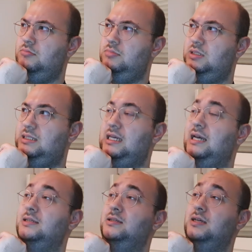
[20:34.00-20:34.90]

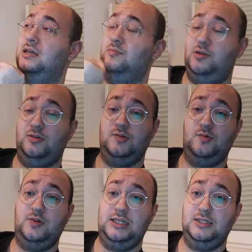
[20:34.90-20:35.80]
Saturday, because
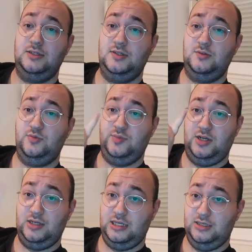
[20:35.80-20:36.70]
we went in a
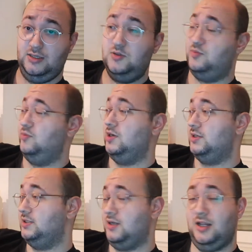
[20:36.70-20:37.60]
supermarket. The
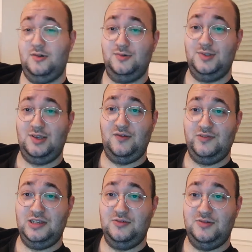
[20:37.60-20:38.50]
supermarket's closed over
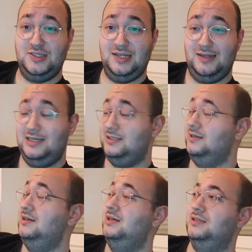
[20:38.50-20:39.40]
here on Sundays.
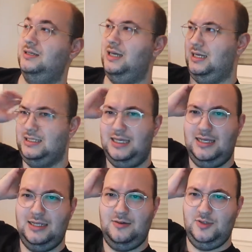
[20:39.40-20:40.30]
So yeah,
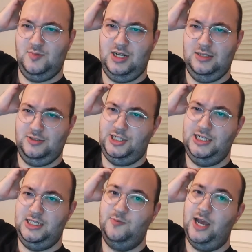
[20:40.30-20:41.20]
Saturday was my little
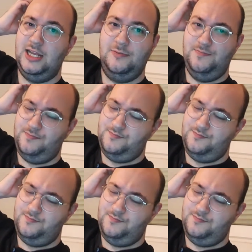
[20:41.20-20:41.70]
cheaty weigh-in.